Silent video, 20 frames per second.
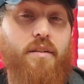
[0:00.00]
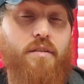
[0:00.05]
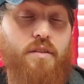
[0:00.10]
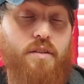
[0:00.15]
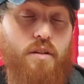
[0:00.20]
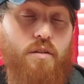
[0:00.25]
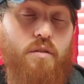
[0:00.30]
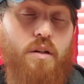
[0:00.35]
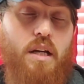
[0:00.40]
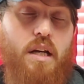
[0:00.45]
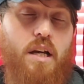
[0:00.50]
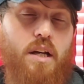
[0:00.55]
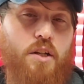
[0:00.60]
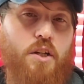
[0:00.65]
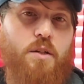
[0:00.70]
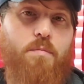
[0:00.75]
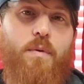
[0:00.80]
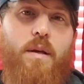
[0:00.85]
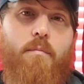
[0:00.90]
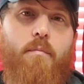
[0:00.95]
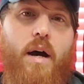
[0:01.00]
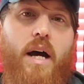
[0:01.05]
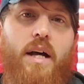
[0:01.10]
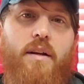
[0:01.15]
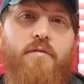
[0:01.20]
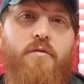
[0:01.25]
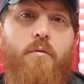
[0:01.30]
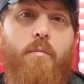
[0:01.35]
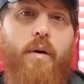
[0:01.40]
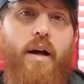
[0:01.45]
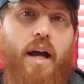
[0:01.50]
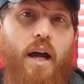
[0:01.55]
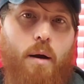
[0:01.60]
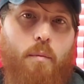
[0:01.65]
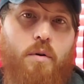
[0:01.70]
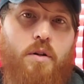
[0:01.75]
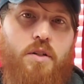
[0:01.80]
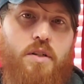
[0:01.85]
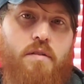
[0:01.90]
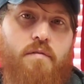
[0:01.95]
So just be mindful about how
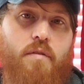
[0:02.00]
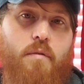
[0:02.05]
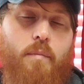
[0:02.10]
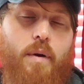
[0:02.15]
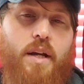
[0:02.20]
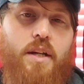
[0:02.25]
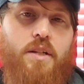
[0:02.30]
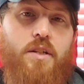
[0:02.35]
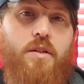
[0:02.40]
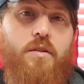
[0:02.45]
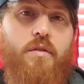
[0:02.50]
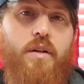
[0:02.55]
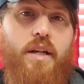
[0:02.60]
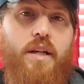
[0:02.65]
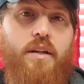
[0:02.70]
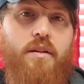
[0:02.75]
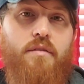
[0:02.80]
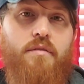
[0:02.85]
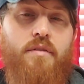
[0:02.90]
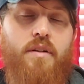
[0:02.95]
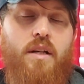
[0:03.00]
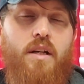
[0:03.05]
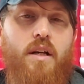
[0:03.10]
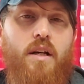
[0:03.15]
much information you give.